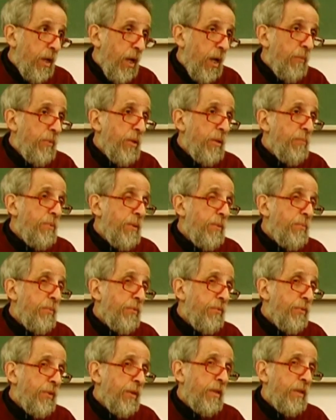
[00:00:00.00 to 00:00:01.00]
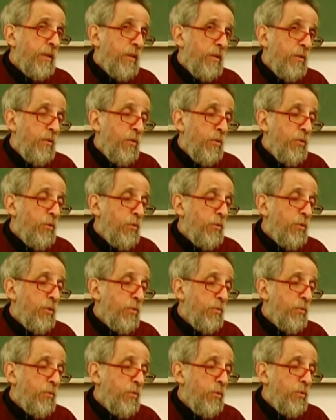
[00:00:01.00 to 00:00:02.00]
how many people think, you know, you
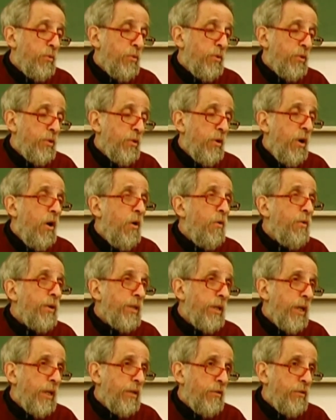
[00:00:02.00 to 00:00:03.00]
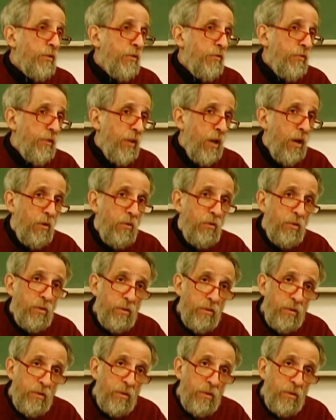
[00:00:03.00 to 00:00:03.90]
could go against the flow